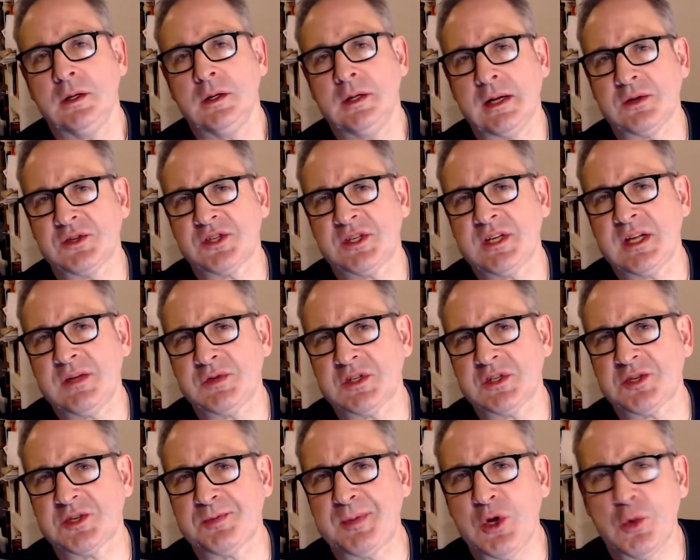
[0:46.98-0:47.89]
Now,
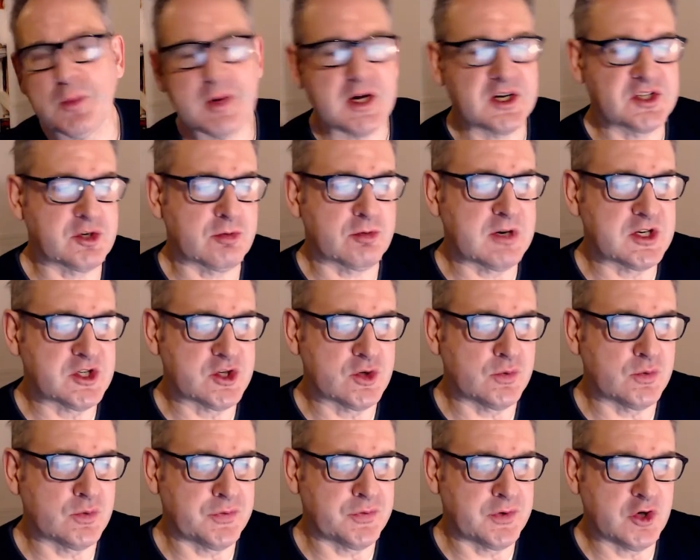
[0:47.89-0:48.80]
Steven Spielberg's
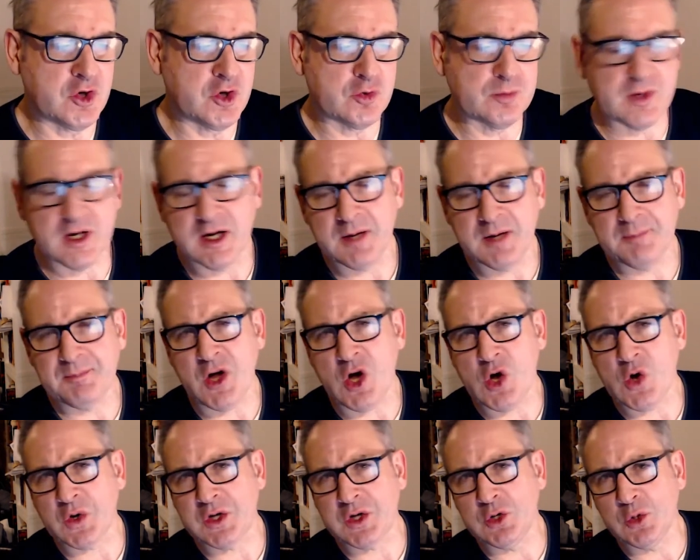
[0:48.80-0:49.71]
original film,
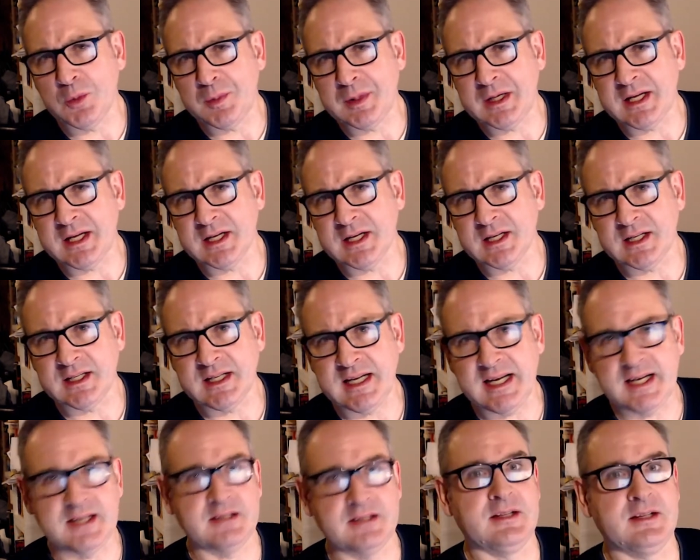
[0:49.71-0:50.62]
arguably an
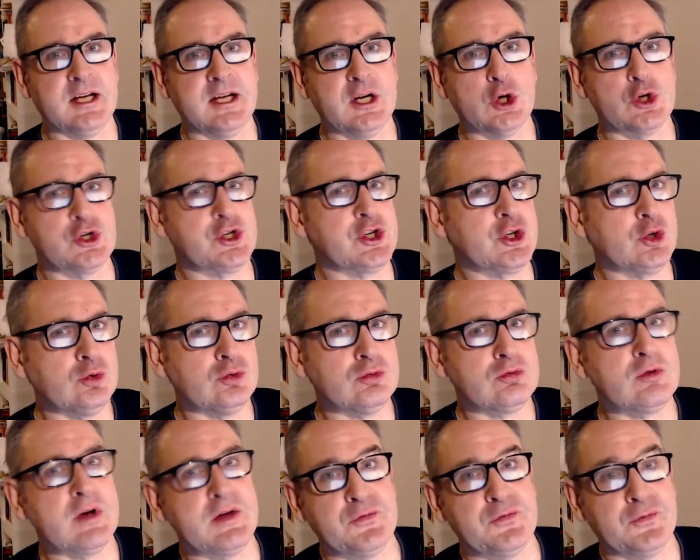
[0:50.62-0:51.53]
ichthyological
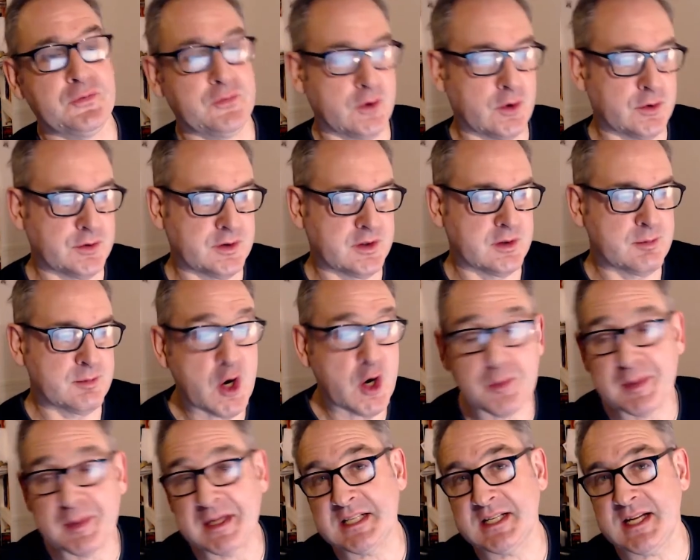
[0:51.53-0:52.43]
riff on the
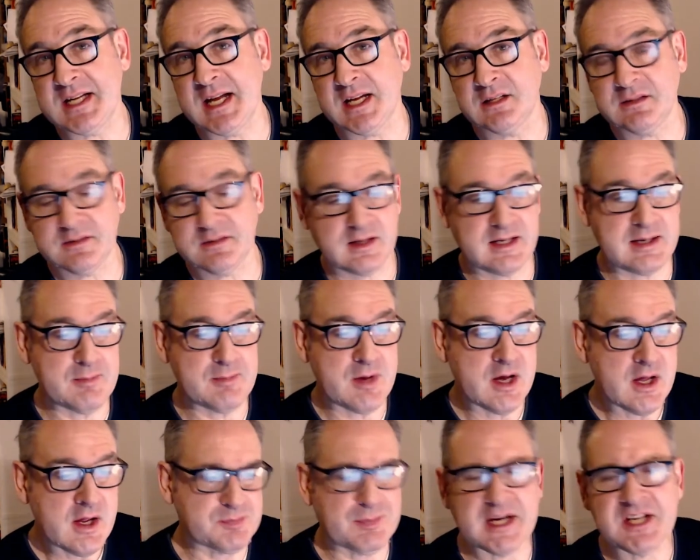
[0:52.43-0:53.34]
Moby Dick theme,
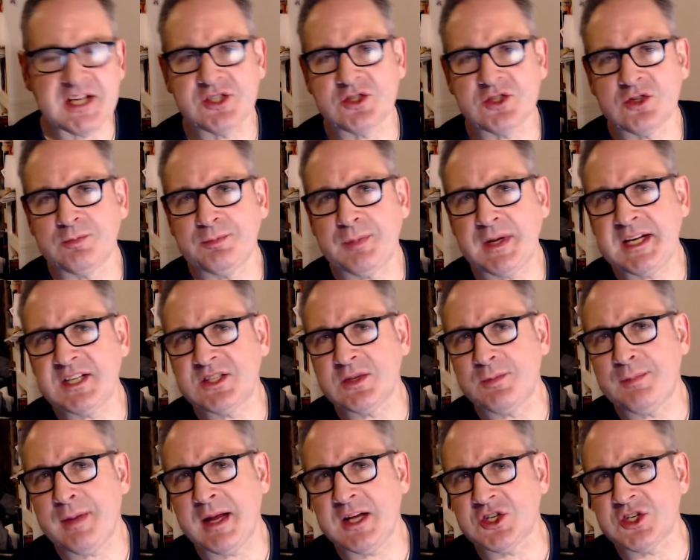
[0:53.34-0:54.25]
was based on
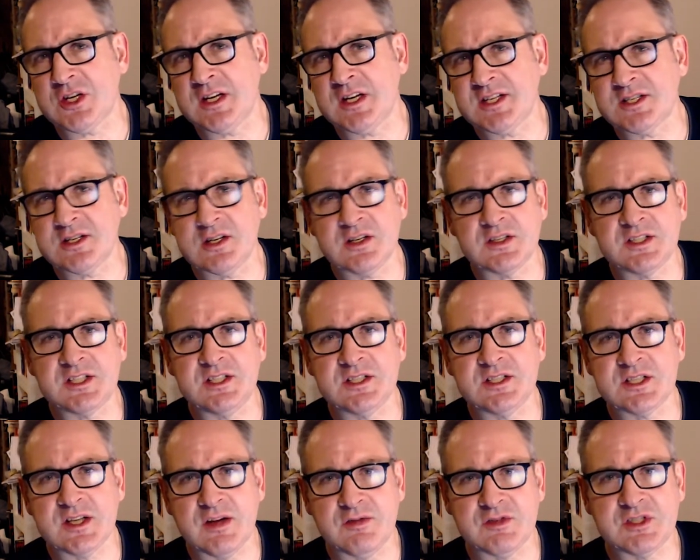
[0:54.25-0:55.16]
Peter Benchley's
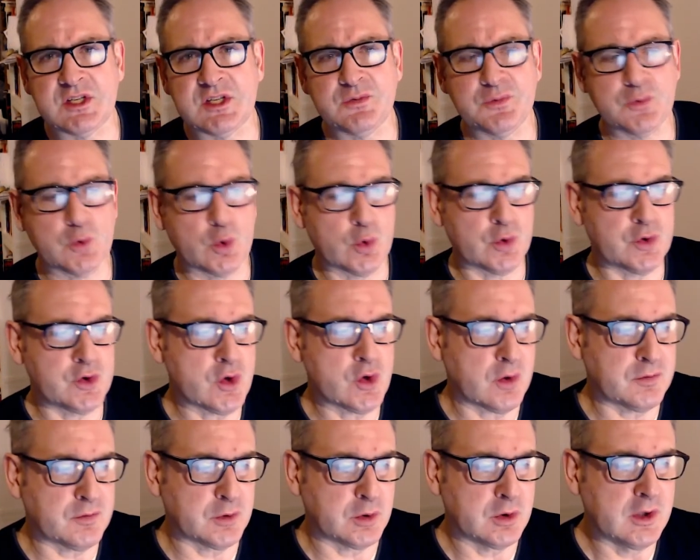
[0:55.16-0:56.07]
1974
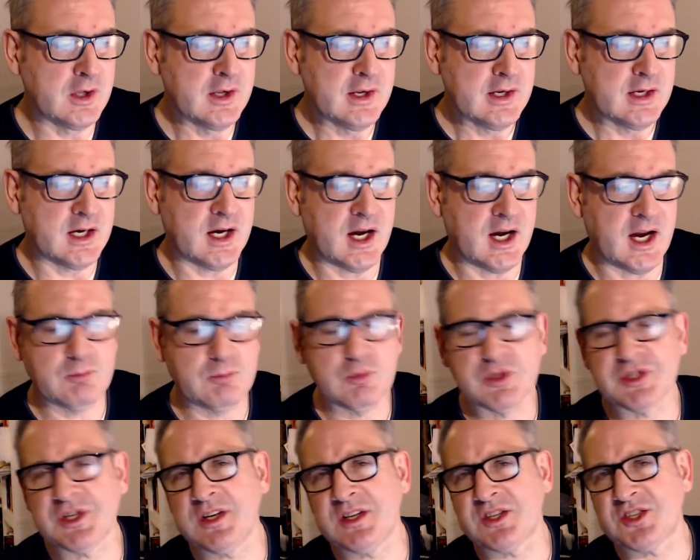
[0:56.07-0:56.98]
novel and
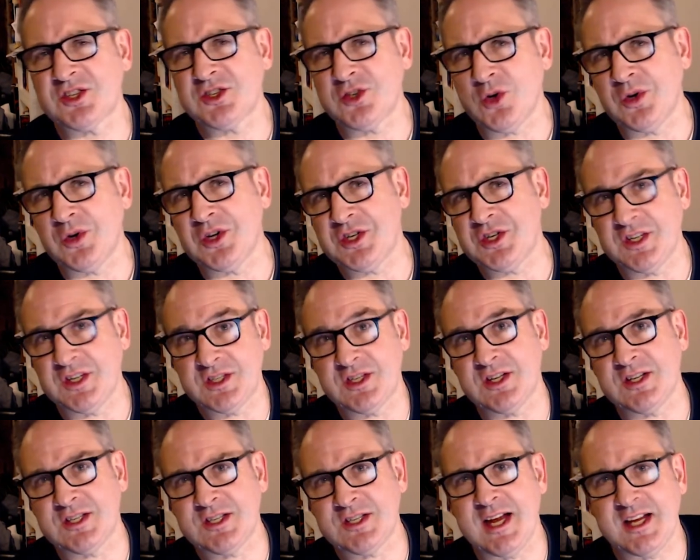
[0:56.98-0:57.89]
was an astonishing
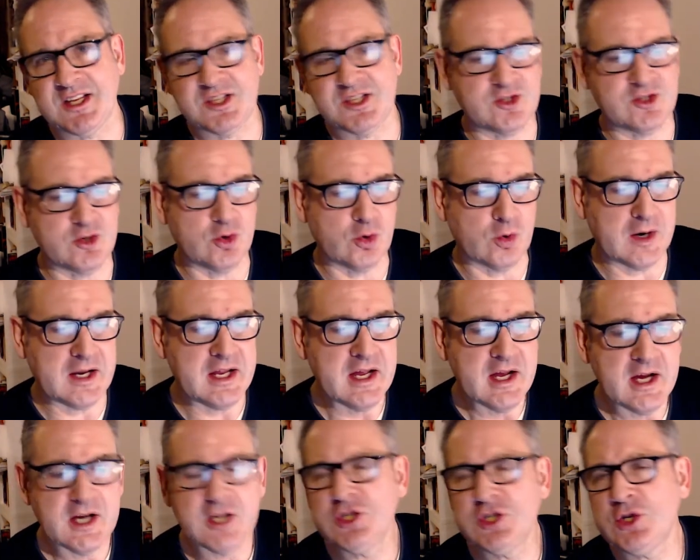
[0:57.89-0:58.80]
success story.
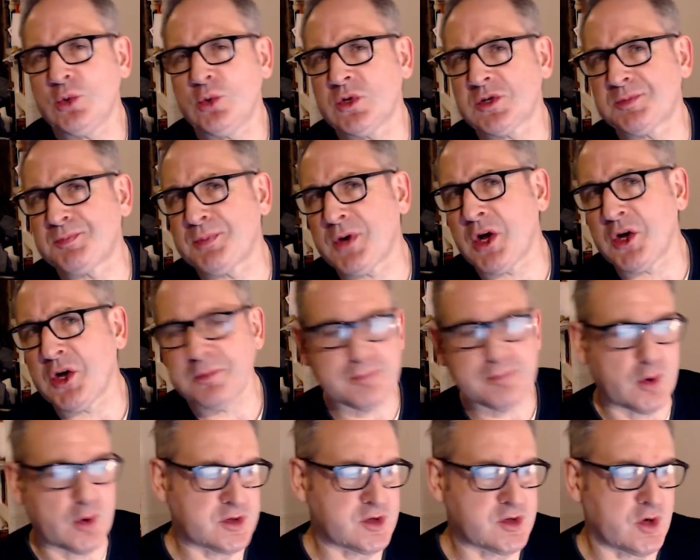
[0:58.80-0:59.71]
Jaws broke
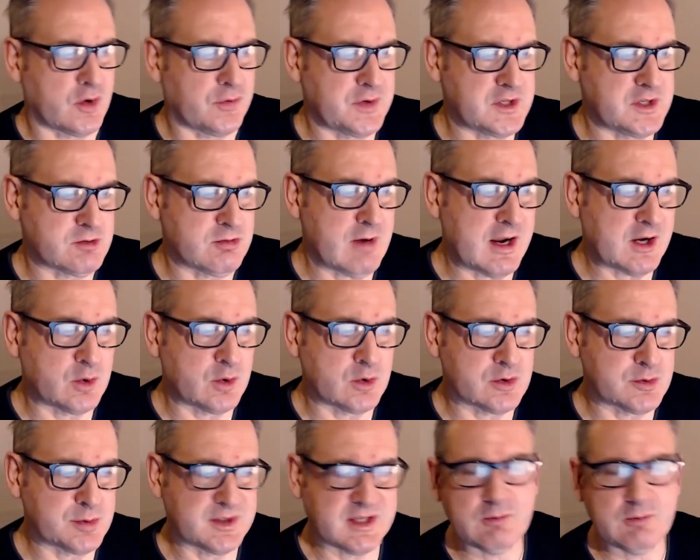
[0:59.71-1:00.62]
box office
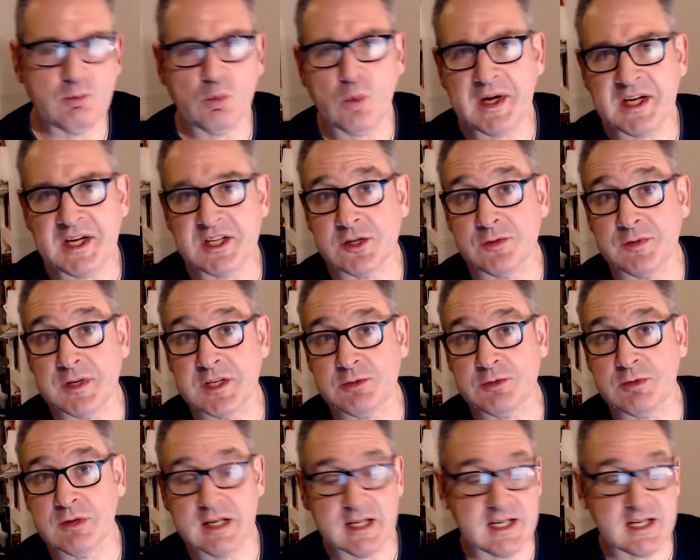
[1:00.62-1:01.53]
records within weeks of
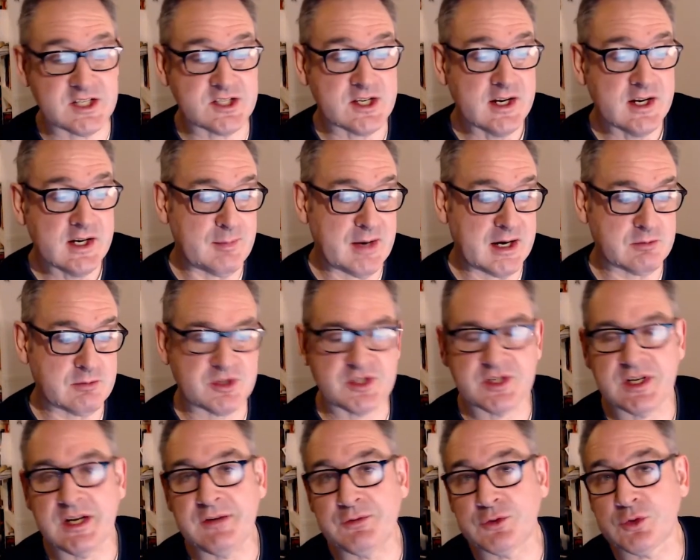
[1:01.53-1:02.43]
its release and
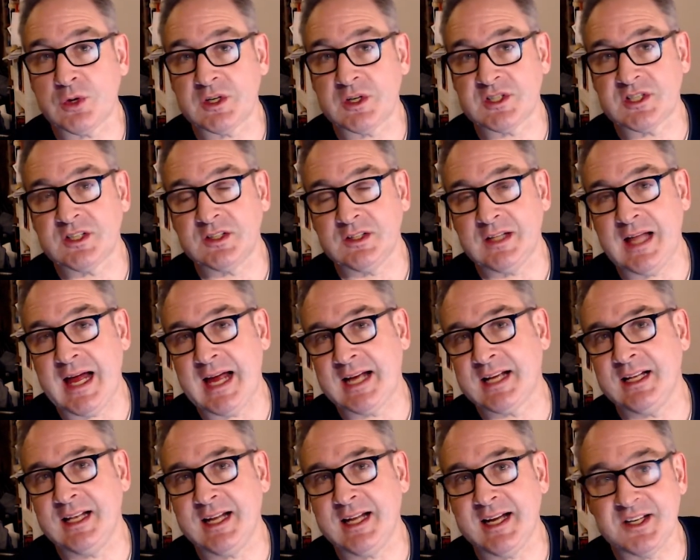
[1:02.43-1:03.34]
received critical
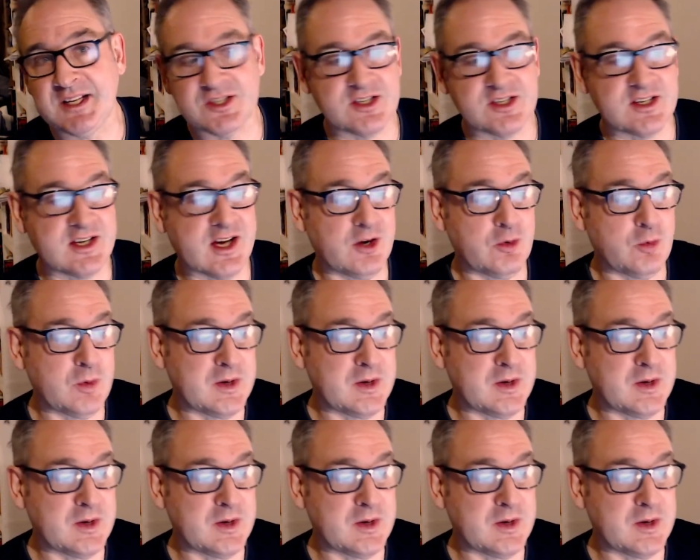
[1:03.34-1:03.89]
accolades to go